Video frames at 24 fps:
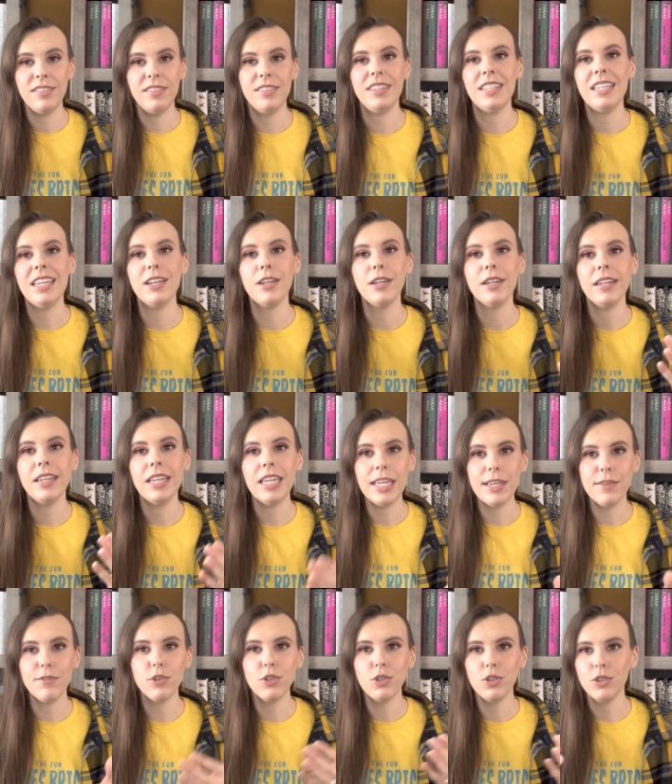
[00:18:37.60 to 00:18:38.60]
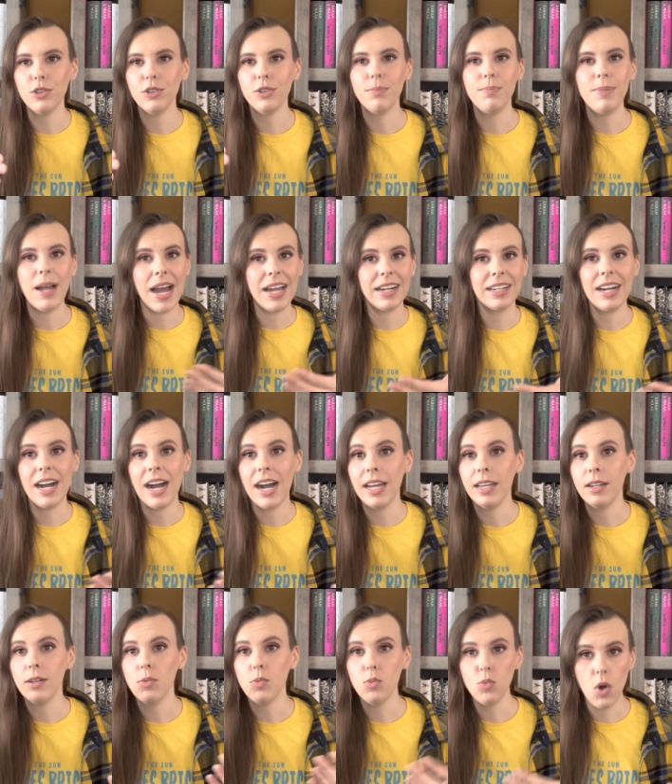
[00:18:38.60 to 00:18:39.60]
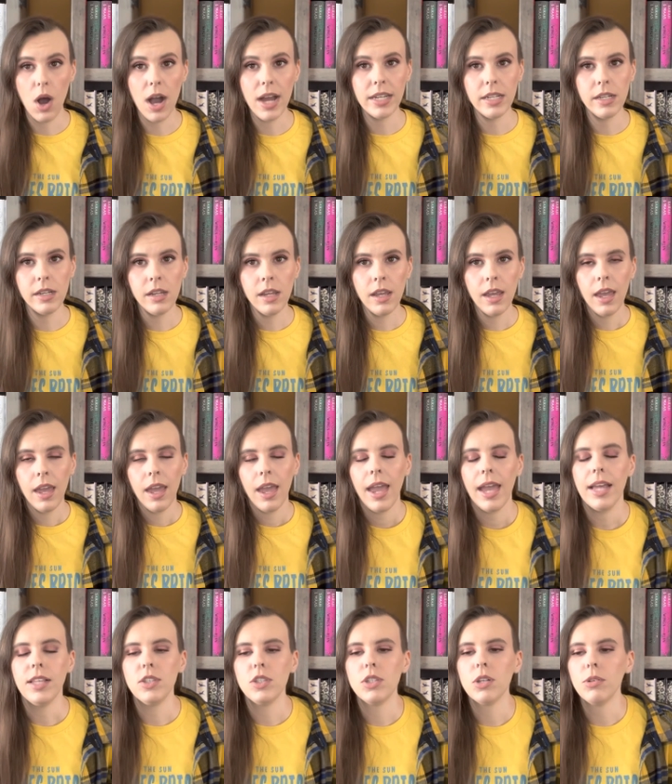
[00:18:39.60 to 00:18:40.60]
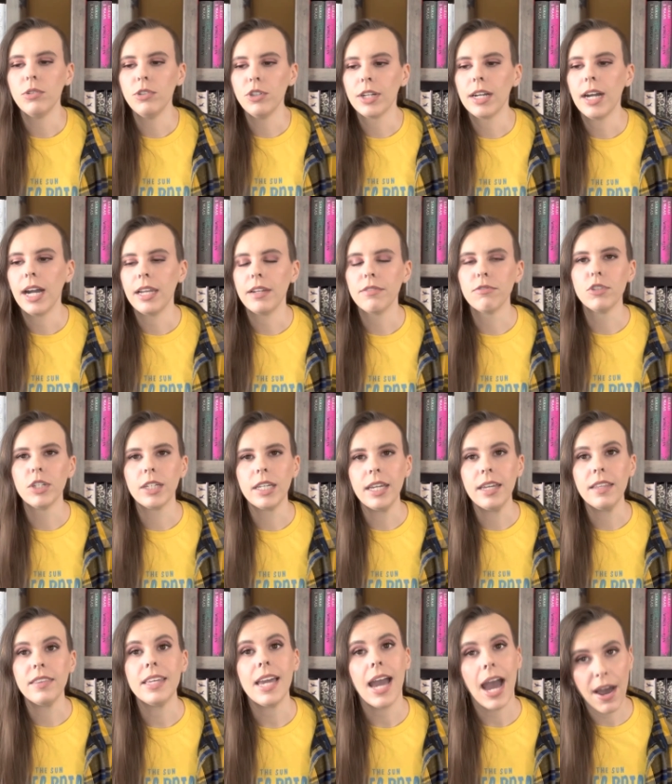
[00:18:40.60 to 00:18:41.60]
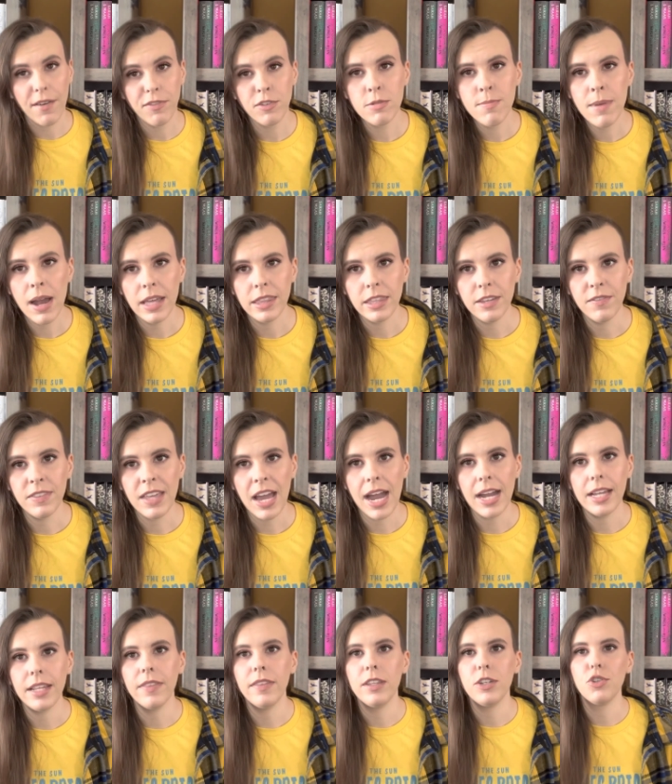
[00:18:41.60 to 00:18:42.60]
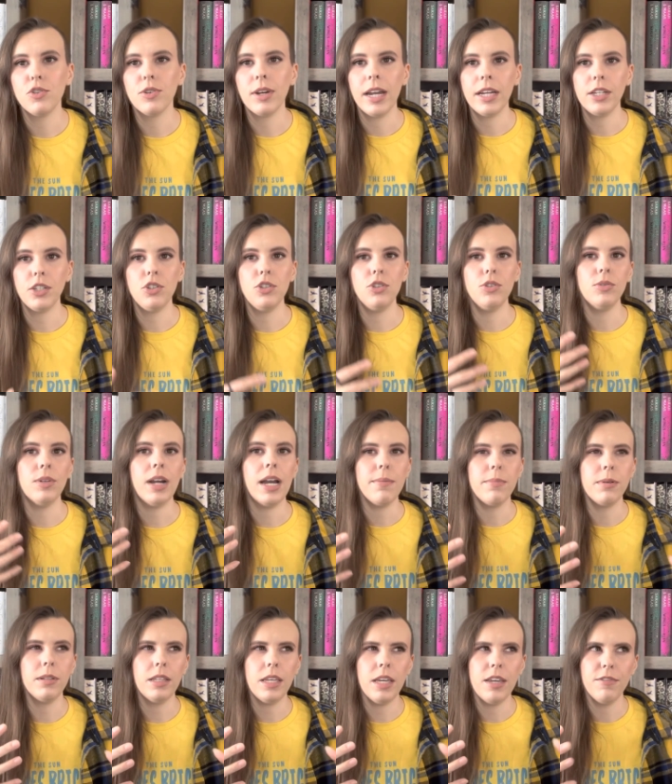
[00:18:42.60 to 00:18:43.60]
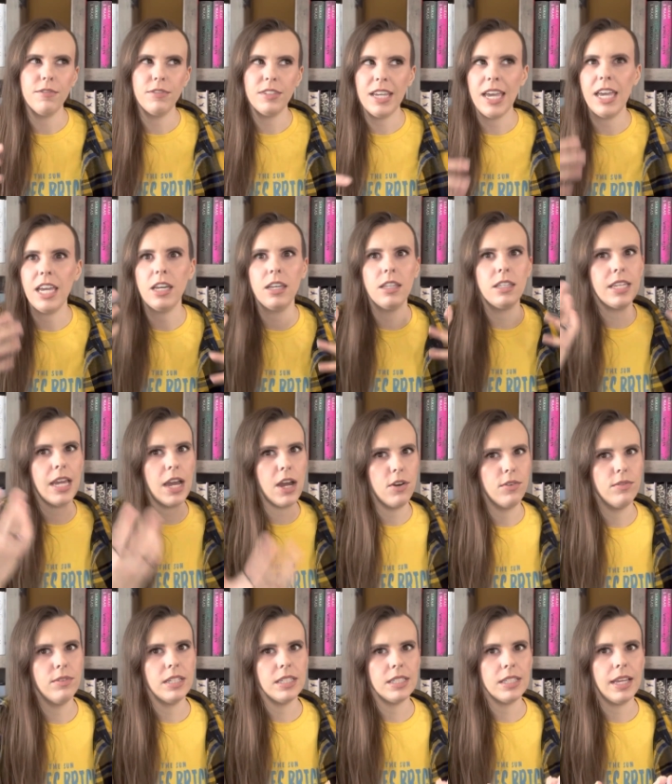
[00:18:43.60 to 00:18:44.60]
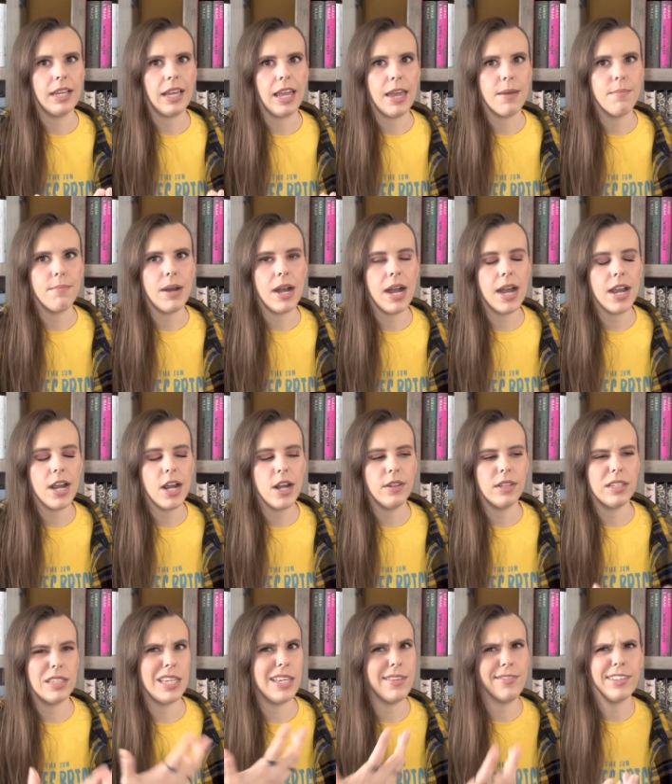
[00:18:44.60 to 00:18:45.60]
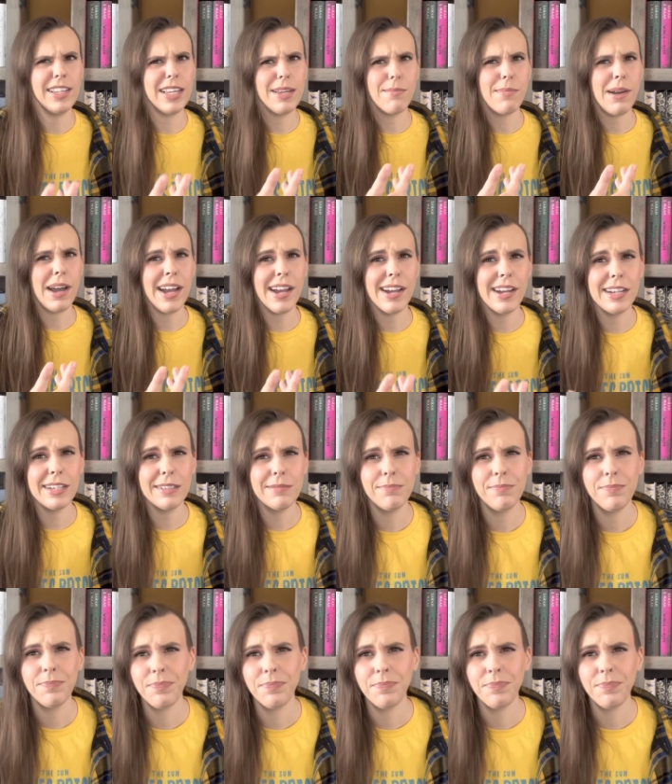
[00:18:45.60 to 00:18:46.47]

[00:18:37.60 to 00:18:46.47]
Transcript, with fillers: the evil bad guy won. And so you're kind of looking at the aftermath of that and then trying to, I believe, take down this like empire, this evil empire.